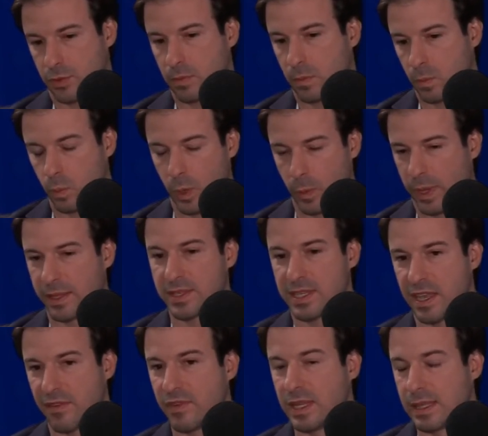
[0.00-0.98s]
when we had
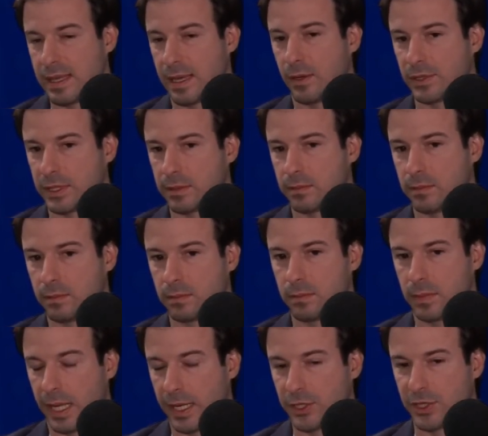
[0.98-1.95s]
70,000
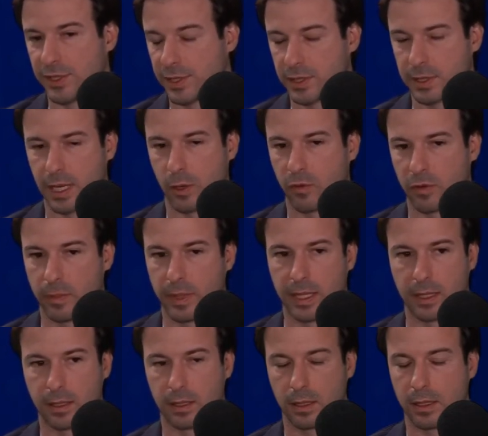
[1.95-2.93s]
agents, however
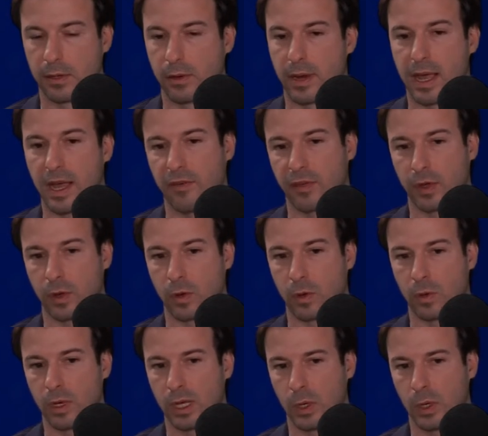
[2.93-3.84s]
many, a year and a half ago,